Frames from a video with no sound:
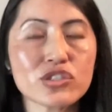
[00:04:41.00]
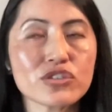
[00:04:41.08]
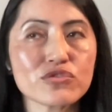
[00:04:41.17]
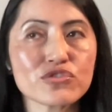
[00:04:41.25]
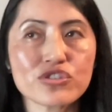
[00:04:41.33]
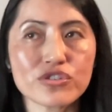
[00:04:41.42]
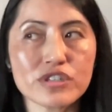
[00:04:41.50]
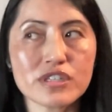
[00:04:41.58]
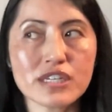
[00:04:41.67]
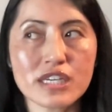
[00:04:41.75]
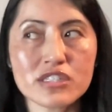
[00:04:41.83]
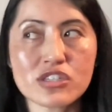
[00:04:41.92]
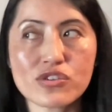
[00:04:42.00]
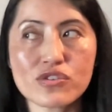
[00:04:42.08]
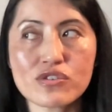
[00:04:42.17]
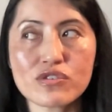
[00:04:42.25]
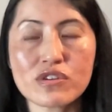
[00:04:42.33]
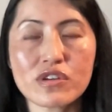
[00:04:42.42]
you shouldn't need
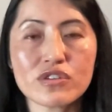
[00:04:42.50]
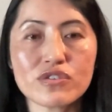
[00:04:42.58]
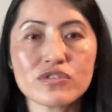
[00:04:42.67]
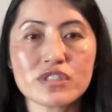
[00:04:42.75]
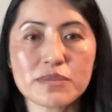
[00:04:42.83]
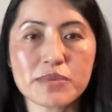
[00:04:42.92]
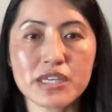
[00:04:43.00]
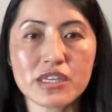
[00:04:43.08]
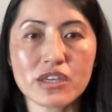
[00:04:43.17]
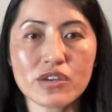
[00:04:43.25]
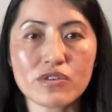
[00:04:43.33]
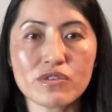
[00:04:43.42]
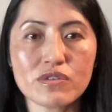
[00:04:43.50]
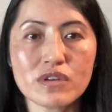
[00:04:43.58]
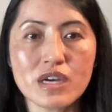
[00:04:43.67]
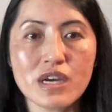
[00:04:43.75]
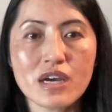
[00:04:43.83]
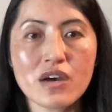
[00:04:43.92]
to use CPQ,
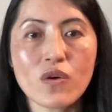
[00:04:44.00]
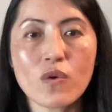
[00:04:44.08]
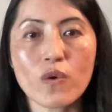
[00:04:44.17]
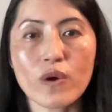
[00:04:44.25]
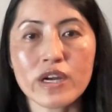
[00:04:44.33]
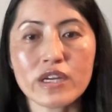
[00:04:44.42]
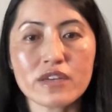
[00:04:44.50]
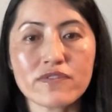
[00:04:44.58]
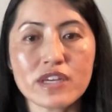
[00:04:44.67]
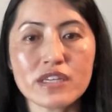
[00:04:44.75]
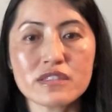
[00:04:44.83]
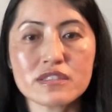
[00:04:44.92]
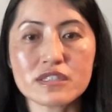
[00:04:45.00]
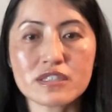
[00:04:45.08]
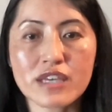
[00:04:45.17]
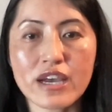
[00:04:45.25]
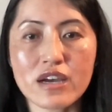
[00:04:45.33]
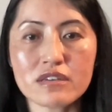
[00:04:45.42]
or even
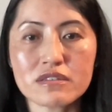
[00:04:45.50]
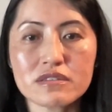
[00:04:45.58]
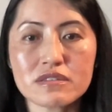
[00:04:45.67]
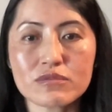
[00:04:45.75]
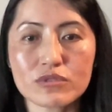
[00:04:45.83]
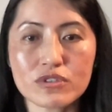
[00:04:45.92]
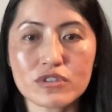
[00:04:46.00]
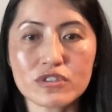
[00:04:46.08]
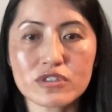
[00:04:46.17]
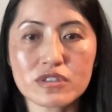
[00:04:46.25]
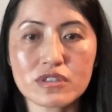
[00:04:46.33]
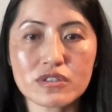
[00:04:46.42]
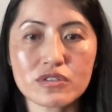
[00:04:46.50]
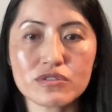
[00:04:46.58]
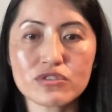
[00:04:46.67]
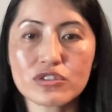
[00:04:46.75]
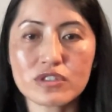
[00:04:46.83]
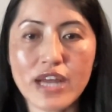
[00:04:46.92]
discount rules,
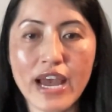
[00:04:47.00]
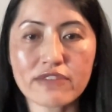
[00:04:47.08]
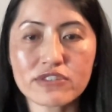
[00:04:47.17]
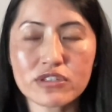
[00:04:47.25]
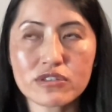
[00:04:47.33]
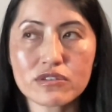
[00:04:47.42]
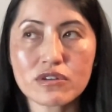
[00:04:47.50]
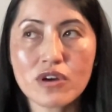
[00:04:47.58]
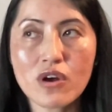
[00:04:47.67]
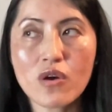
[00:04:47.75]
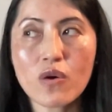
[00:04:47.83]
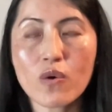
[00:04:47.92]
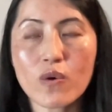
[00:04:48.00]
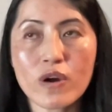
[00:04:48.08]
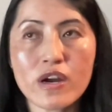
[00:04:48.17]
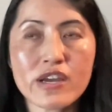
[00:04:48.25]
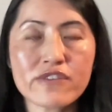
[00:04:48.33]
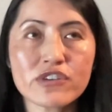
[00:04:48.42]
you shouldn't have to.
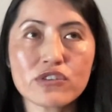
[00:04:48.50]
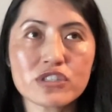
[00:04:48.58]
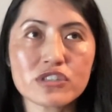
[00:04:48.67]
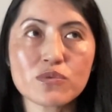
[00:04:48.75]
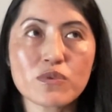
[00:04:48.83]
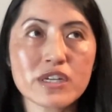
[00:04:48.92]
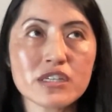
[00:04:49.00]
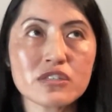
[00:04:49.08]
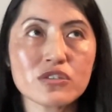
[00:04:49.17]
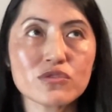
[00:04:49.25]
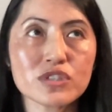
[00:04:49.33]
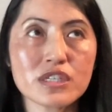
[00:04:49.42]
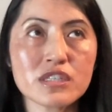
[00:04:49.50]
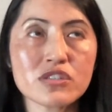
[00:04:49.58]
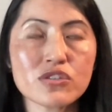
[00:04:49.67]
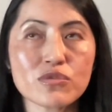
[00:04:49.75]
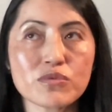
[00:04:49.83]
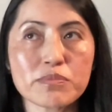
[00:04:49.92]
Or if you just want to use it
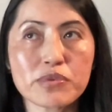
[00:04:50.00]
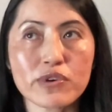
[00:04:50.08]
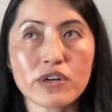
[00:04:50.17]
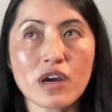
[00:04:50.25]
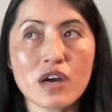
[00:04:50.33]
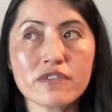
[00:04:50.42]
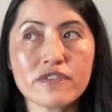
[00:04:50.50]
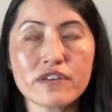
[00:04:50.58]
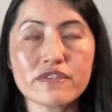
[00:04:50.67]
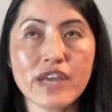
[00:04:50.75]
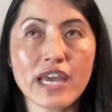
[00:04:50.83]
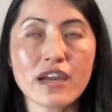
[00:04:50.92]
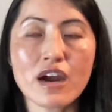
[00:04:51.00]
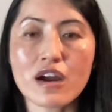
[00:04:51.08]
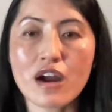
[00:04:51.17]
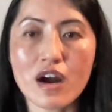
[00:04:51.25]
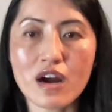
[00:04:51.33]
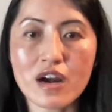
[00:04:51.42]
to report off of
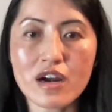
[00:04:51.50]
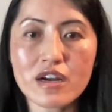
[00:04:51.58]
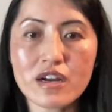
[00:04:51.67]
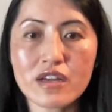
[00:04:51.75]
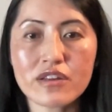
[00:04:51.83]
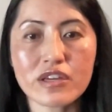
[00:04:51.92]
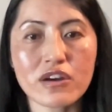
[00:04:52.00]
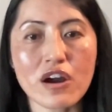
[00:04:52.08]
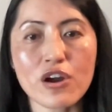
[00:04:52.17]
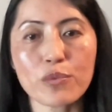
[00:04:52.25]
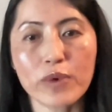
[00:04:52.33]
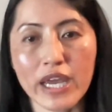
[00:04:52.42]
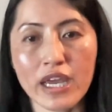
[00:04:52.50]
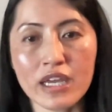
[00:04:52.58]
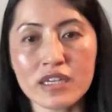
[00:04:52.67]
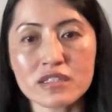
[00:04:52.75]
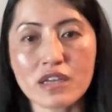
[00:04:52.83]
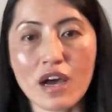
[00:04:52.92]
ARR, there are
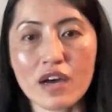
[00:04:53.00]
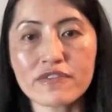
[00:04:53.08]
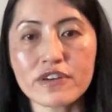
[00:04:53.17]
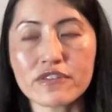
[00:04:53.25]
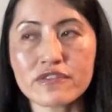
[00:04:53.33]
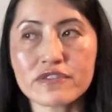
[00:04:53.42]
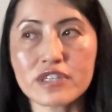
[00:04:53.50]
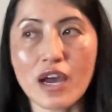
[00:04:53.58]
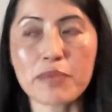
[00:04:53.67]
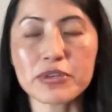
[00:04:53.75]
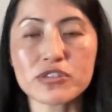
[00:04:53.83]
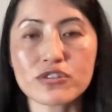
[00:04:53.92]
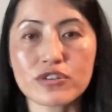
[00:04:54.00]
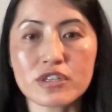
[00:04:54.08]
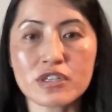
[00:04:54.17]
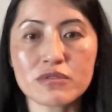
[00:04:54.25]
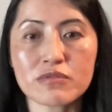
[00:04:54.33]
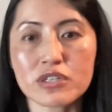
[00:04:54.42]
ways off of the
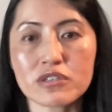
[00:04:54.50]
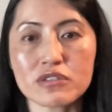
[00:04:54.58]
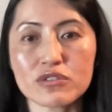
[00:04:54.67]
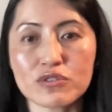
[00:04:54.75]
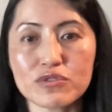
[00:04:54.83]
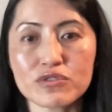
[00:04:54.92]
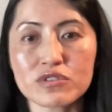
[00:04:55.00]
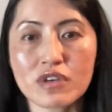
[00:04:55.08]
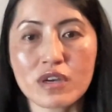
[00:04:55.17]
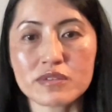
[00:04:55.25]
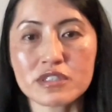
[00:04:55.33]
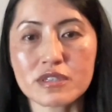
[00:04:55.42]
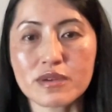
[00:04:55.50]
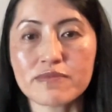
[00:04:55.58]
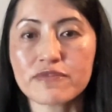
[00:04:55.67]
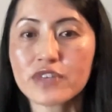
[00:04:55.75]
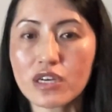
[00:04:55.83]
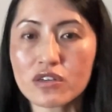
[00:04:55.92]
opportunity where you use
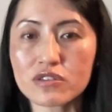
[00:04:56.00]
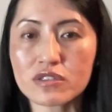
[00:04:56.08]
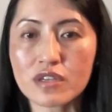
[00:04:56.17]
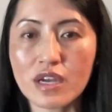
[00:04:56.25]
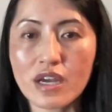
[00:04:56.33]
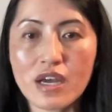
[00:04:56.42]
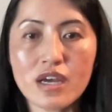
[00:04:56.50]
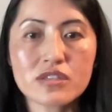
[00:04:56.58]
custom fields